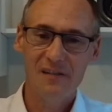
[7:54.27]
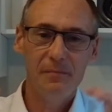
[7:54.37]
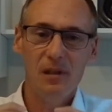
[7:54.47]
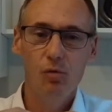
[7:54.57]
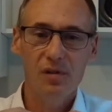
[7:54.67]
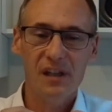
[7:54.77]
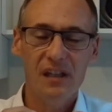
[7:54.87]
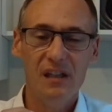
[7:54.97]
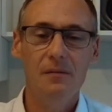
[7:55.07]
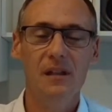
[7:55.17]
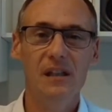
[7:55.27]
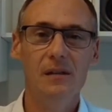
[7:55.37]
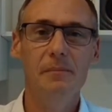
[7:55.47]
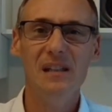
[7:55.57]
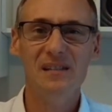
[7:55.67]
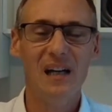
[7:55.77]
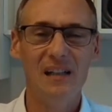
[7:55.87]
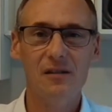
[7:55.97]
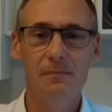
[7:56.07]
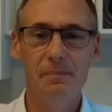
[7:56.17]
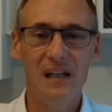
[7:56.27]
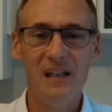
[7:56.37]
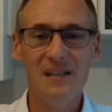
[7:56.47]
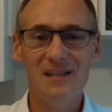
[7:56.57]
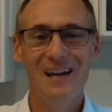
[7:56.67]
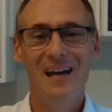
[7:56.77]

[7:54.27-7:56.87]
I've been working in mid-sized companies,